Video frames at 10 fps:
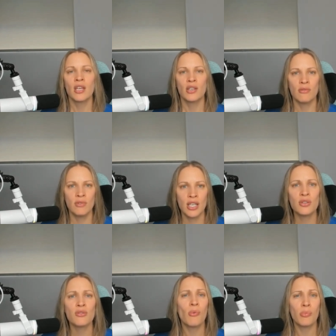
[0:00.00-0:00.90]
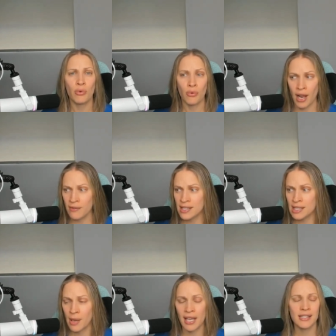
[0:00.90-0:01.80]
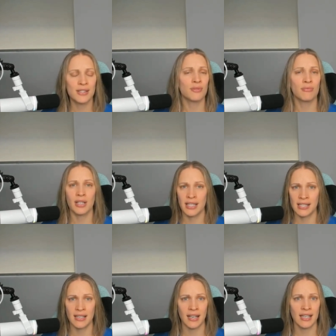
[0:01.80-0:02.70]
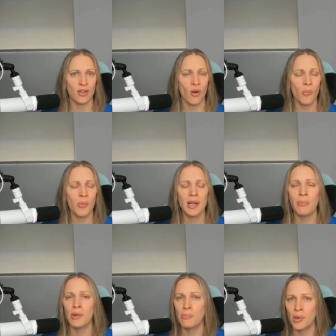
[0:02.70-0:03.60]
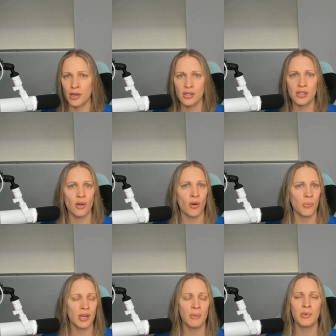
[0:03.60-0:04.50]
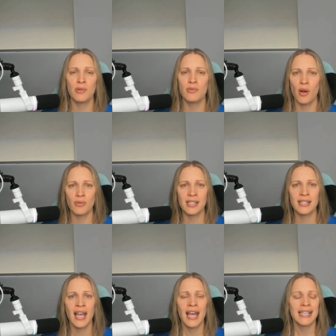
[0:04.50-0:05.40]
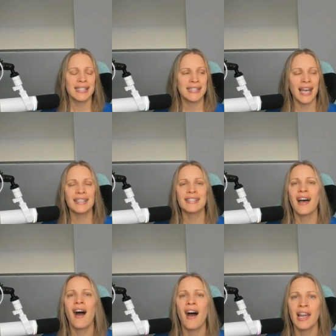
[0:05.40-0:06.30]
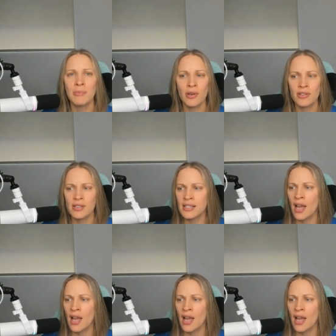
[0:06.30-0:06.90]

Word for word: you need your own private space to really study, to open up the books, to open up your notes, set timers,